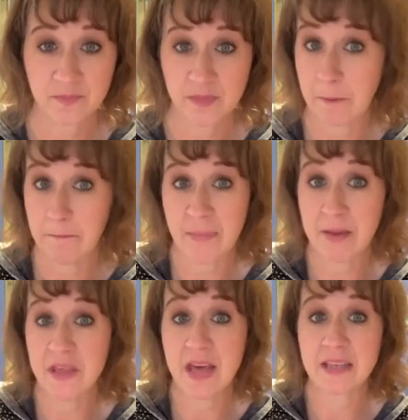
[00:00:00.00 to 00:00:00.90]

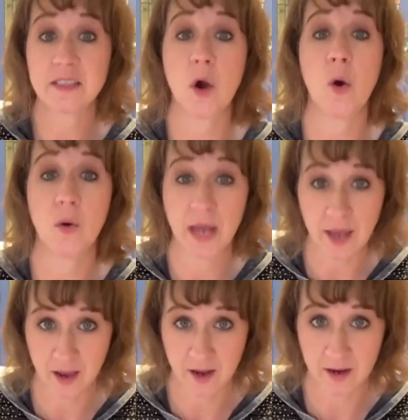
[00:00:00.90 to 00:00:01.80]
Maybe that's
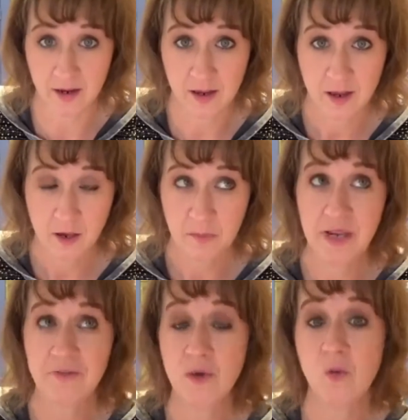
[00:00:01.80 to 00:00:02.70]
okay. But
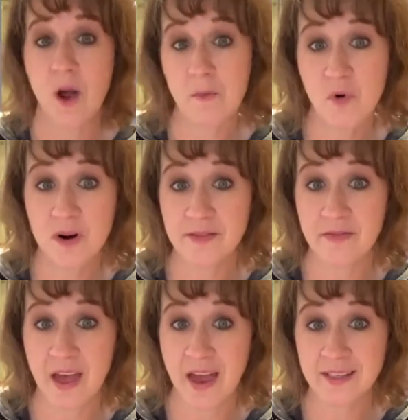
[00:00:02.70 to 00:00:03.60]
if you want more than
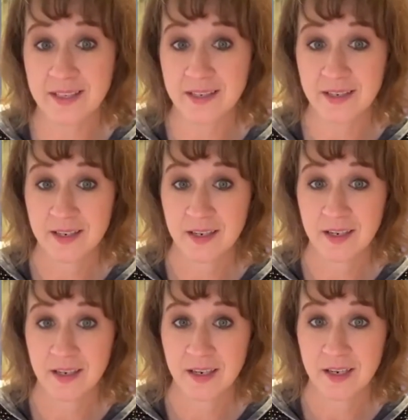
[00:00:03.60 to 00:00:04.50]
that,
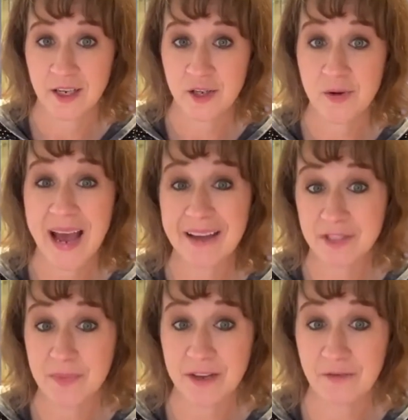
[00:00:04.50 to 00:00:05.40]
you have
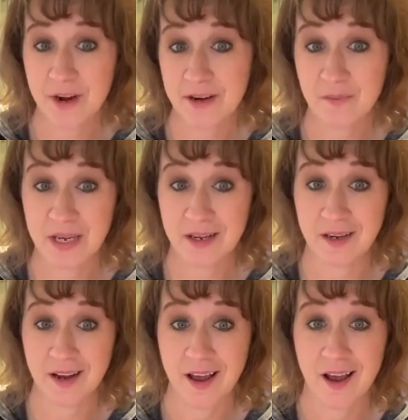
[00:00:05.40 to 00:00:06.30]
to be afraid of
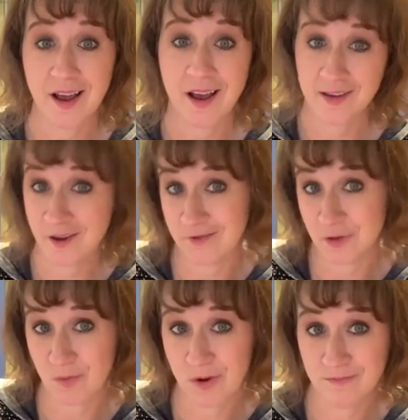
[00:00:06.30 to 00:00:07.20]
being
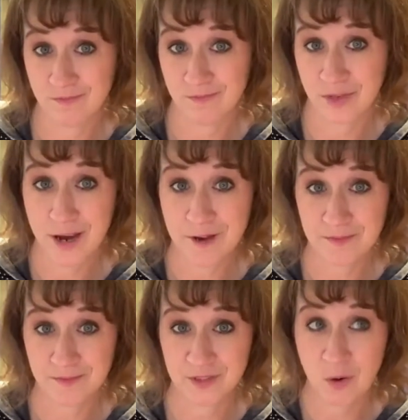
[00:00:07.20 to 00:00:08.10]
uncomfortable. Okay,
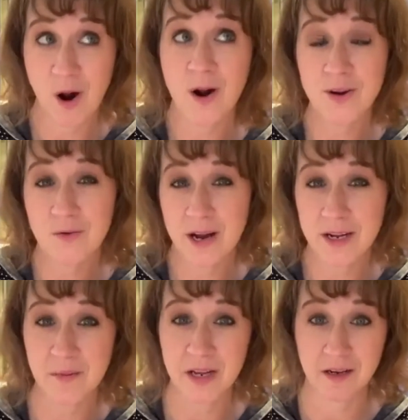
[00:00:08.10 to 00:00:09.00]
so are you ready
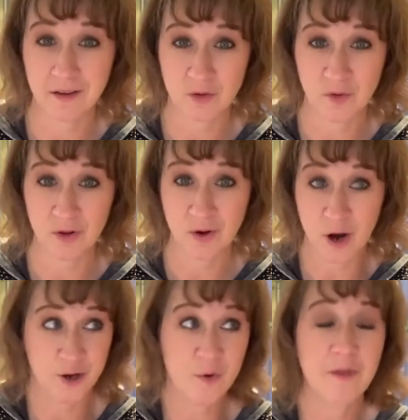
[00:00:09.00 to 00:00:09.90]
to be uncomfortable?
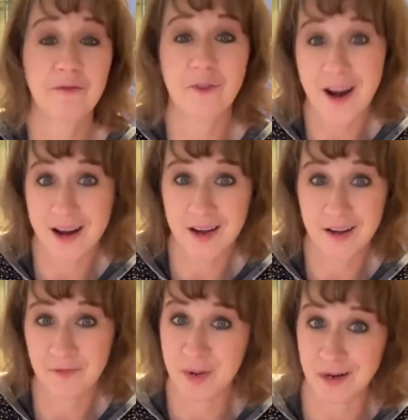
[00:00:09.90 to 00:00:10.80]
Are you afraid
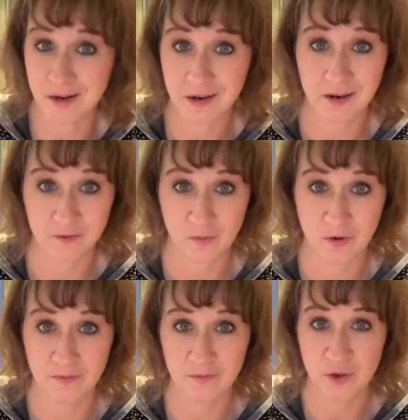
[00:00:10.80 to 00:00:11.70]
of being
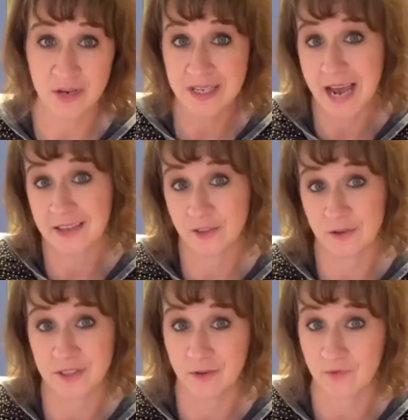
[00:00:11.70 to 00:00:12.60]
uncomfortable? You need to ask
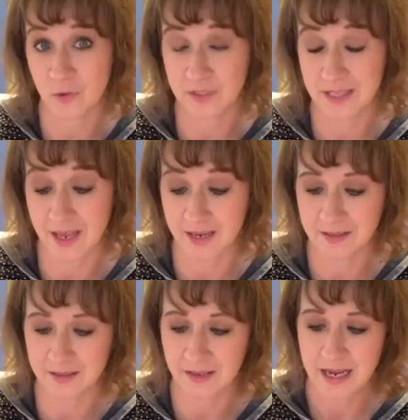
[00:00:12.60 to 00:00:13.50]
yourself those things.